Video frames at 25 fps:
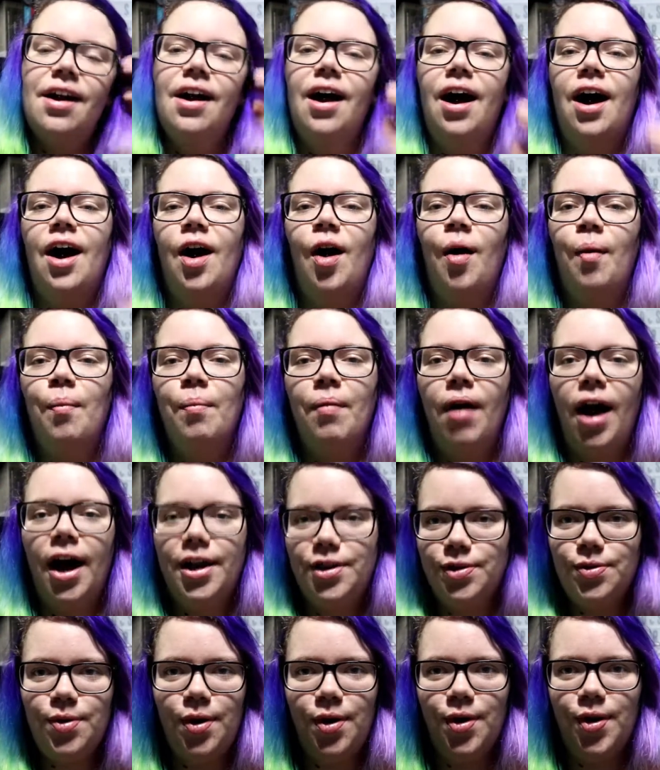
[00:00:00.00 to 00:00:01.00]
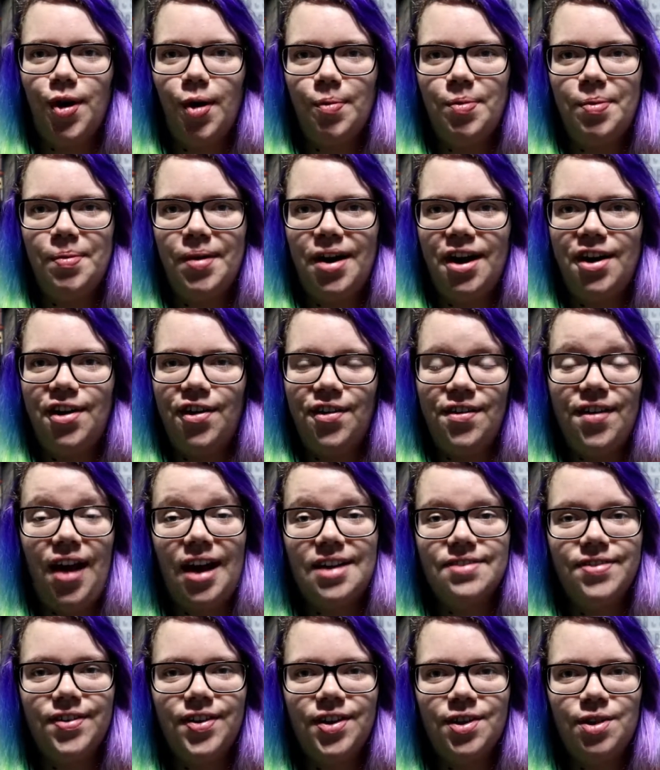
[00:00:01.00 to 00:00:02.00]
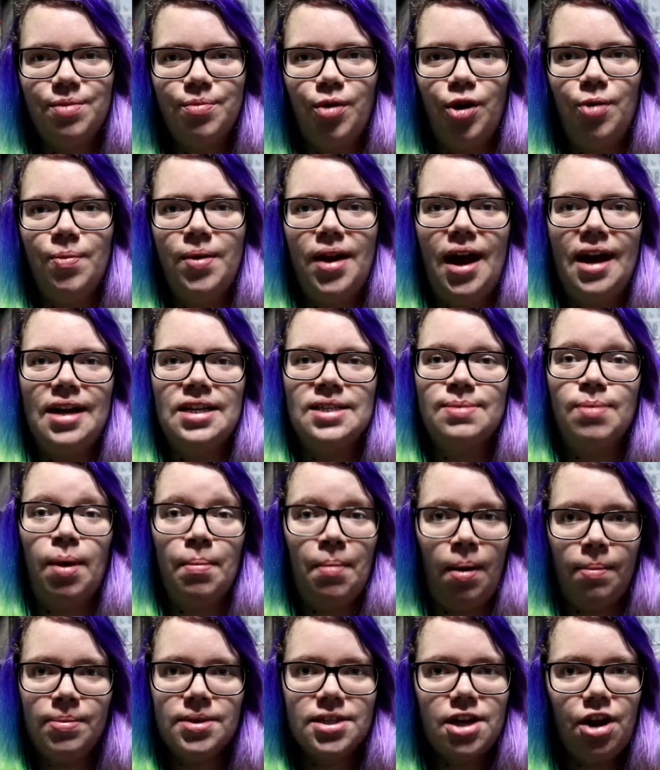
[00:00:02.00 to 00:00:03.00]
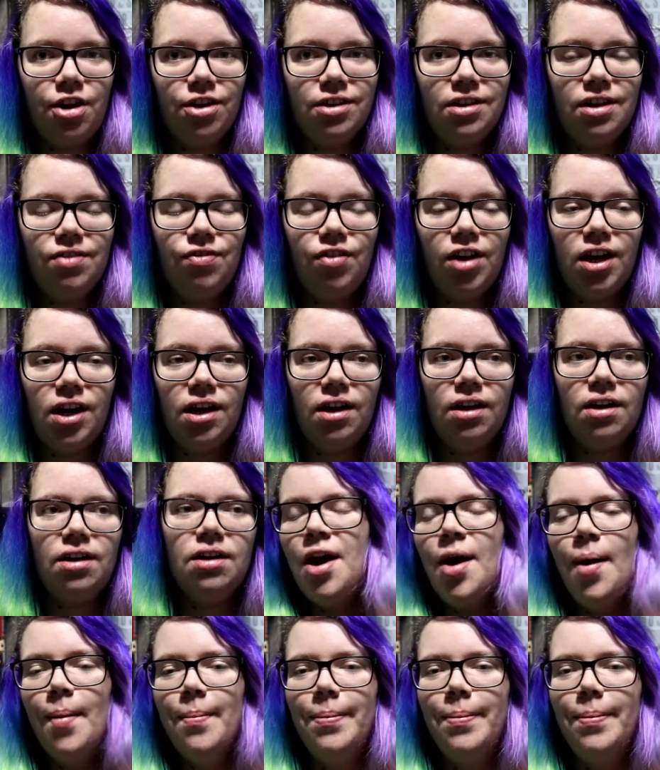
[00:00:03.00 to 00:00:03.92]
I do own a copy, but I don't have it at the moment, as my mum is currently reading it.